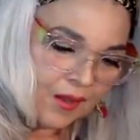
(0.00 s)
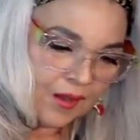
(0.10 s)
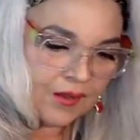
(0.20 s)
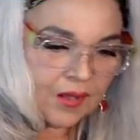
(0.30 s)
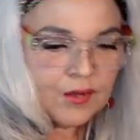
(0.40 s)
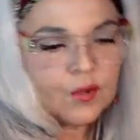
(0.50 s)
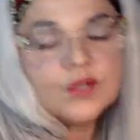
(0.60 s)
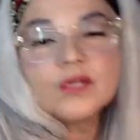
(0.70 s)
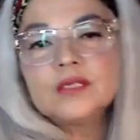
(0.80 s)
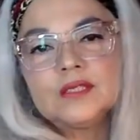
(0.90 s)
and I know
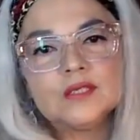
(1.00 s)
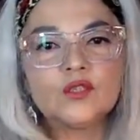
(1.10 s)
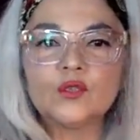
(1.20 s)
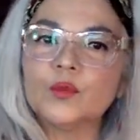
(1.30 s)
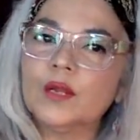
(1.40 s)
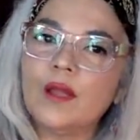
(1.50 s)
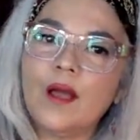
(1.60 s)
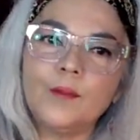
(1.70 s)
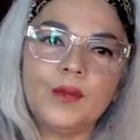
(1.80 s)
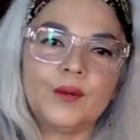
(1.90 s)
you can see the jewelry a
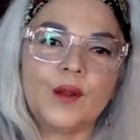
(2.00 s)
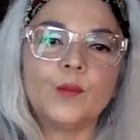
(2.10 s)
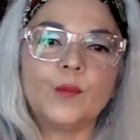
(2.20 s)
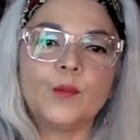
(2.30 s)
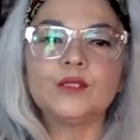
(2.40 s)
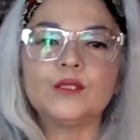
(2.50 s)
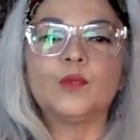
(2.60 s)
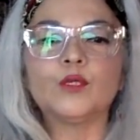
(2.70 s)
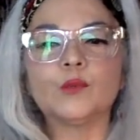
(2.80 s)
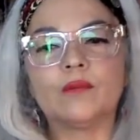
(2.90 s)
lot better up close and
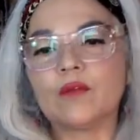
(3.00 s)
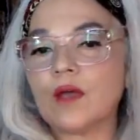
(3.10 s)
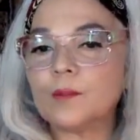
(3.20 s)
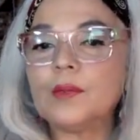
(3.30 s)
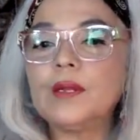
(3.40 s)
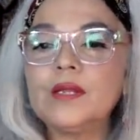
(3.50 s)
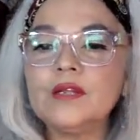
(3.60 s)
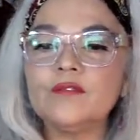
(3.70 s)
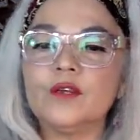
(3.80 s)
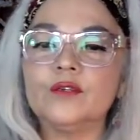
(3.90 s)
personal, but I've got plenty
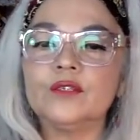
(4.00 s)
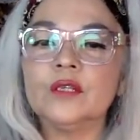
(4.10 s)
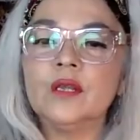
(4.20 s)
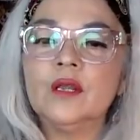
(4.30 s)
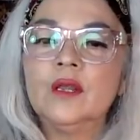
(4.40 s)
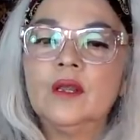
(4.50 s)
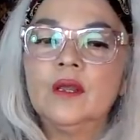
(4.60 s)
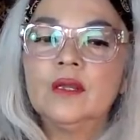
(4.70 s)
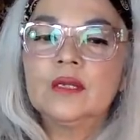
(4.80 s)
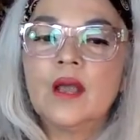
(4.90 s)
of those
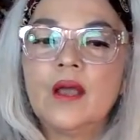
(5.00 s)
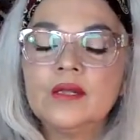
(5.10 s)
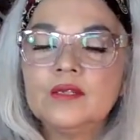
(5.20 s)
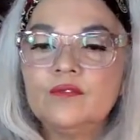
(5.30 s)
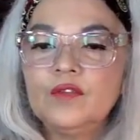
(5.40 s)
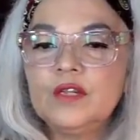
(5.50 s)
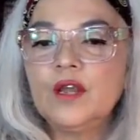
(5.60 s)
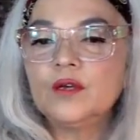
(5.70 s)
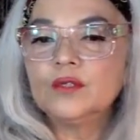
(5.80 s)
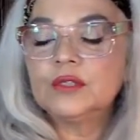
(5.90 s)
kind of
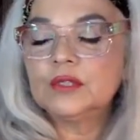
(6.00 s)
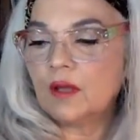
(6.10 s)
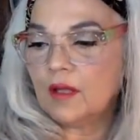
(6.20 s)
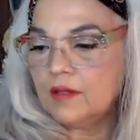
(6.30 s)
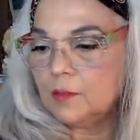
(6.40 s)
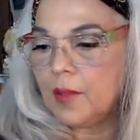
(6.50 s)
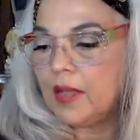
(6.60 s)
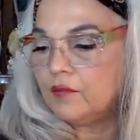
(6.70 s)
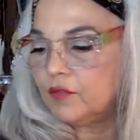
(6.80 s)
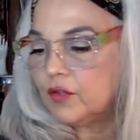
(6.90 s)
videos in the
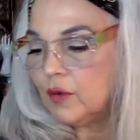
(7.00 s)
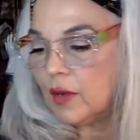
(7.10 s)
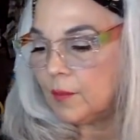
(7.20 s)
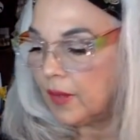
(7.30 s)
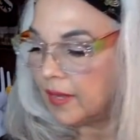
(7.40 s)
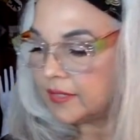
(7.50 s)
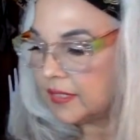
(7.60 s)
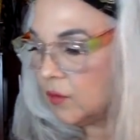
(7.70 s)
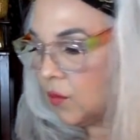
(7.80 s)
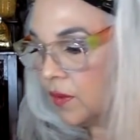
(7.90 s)
bank for you. I'm
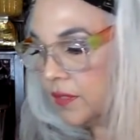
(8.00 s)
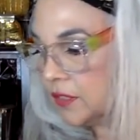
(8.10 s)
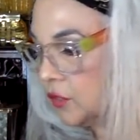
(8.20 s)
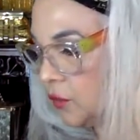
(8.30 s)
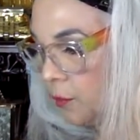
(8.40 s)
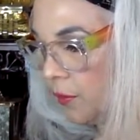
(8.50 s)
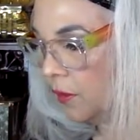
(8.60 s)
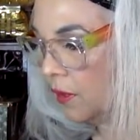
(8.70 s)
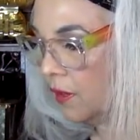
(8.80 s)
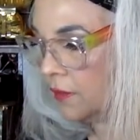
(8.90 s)
editing one that's super
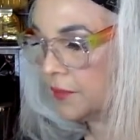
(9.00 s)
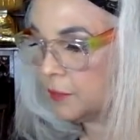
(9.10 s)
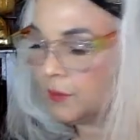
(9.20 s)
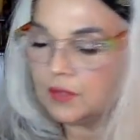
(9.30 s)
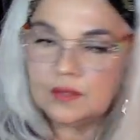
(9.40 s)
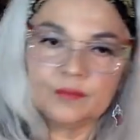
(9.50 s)
long. It must be